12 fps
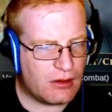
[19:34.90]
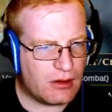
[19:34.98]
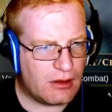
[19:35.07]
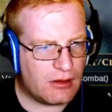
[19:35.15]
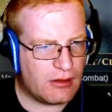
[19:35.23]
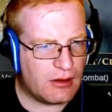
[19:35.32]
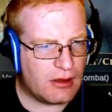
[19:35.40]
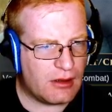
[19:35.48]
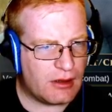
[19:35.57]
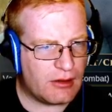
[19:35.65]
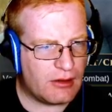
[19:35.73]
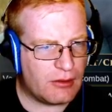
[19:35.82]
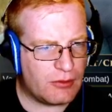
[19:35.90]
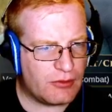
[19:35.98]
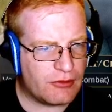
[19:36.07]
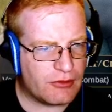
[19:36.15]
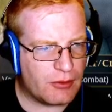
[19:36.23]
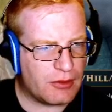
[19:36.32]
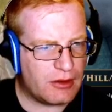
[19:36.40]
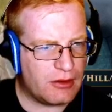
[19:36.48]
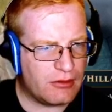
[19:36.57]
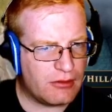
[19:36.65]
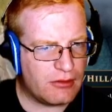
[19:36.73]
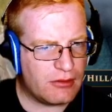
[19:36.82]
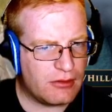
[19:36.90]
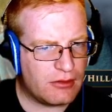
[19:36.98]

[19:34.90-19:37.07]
And then I think we'll just go here.